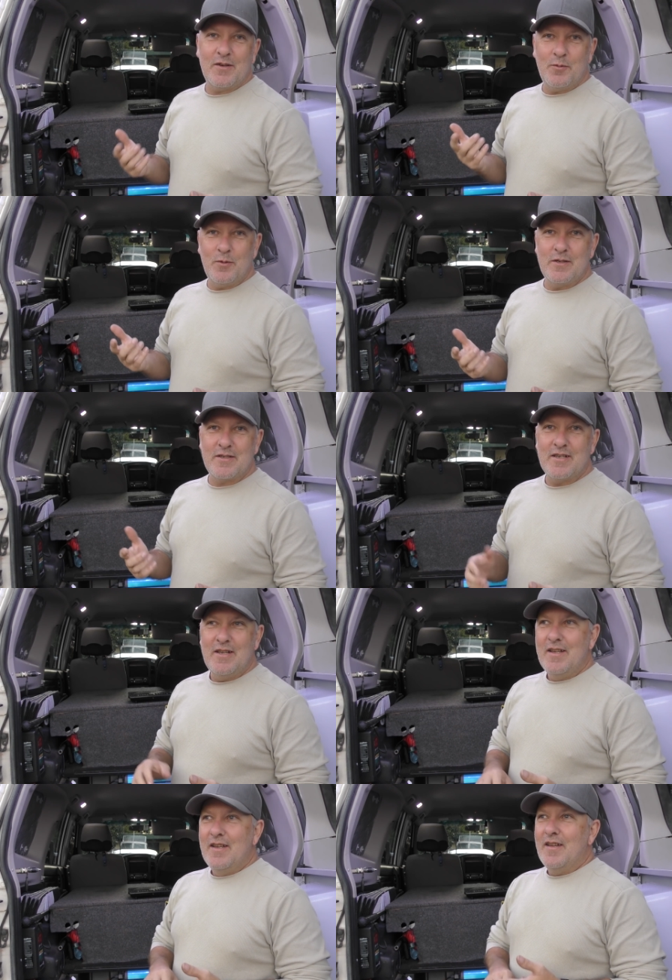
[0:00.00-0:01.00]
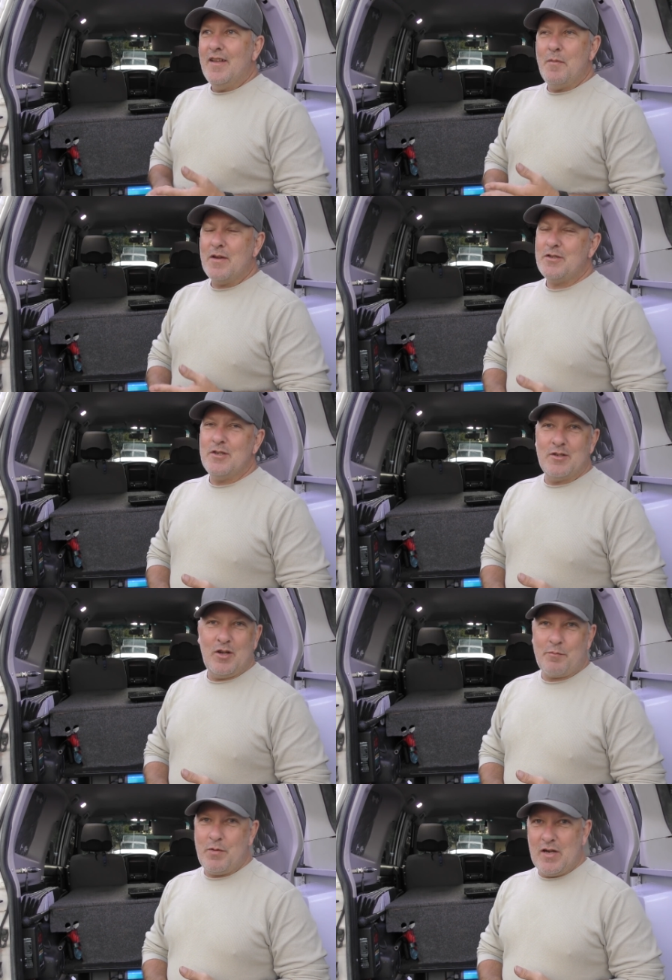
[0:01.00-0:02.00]
that it must use
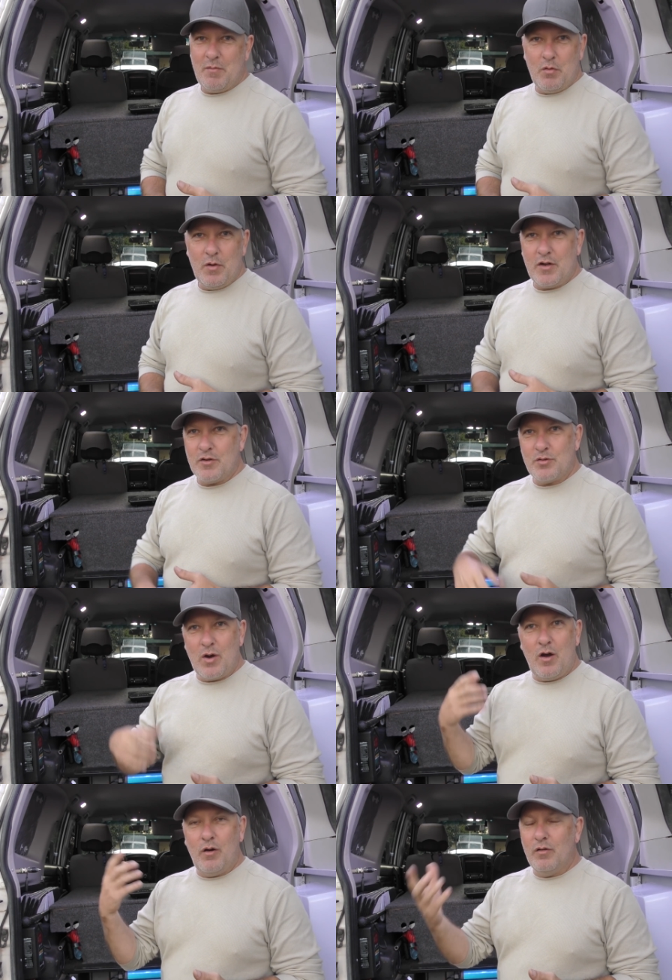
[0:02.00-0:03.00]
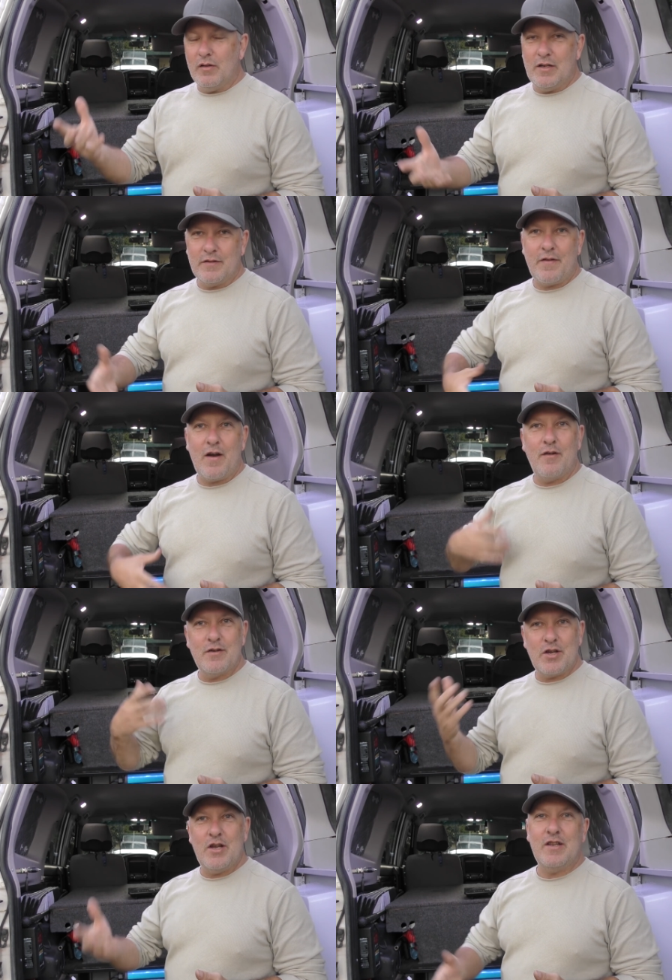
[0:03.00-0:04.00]
like PWM control as far
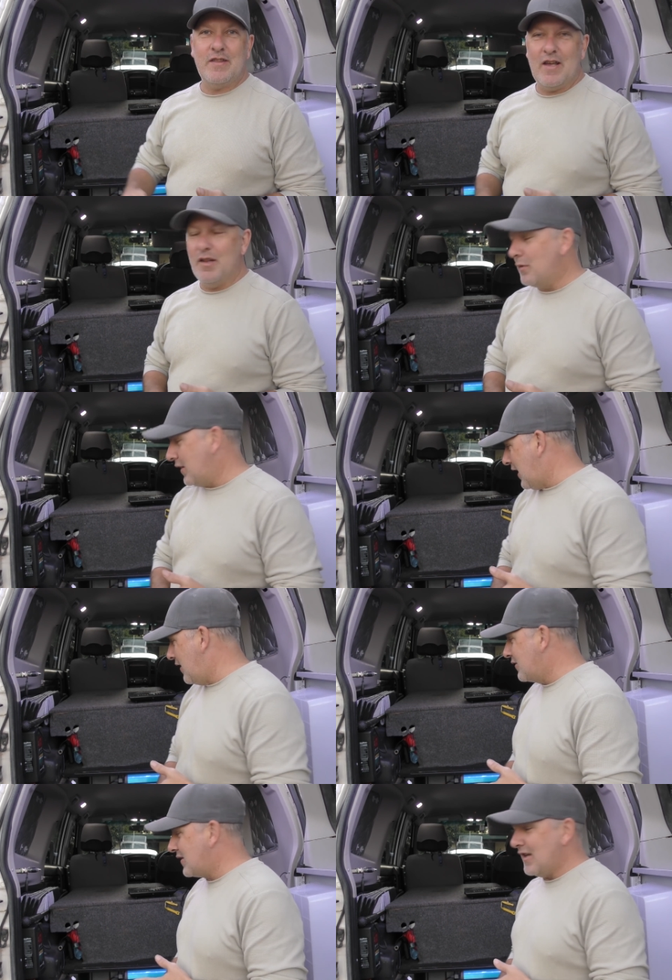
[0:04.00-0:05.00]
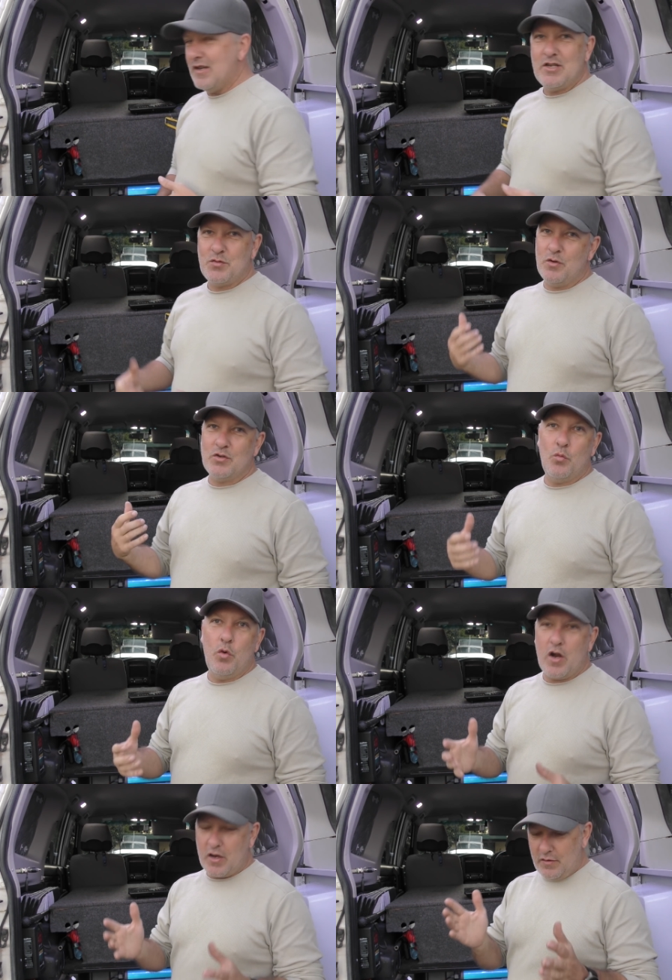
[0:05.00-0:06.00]
as heating the element goes, and it just wasn't
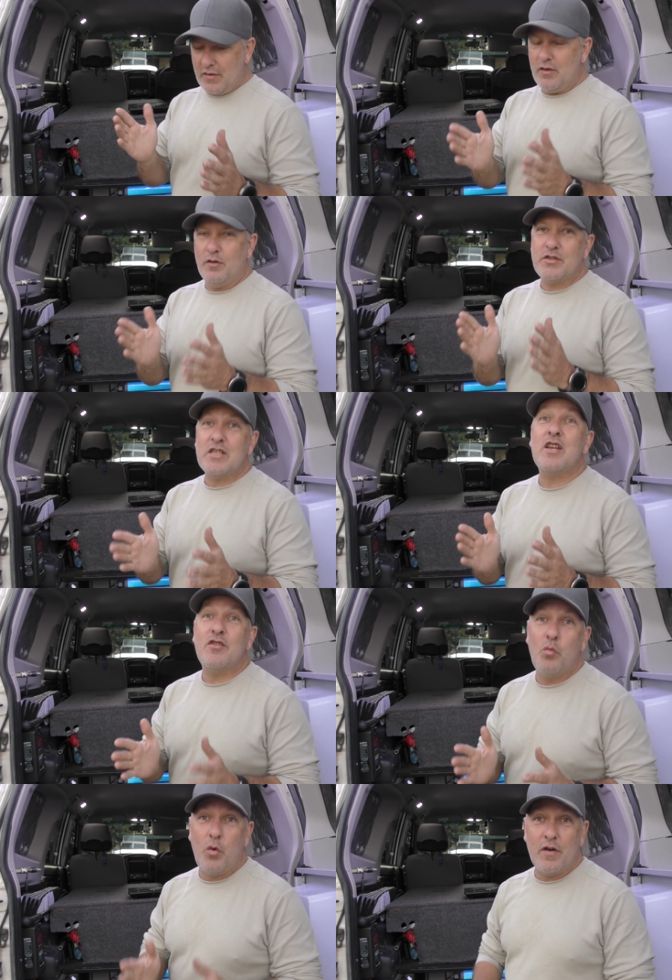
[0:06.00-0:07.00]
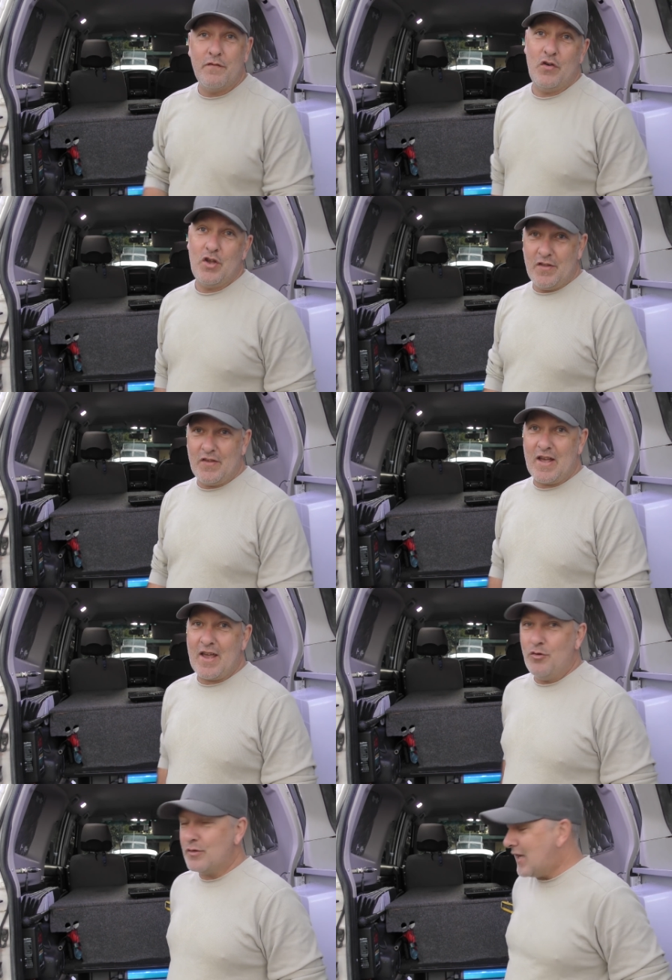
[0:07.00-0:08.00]
working on the little 600 watt inverter that I had hooked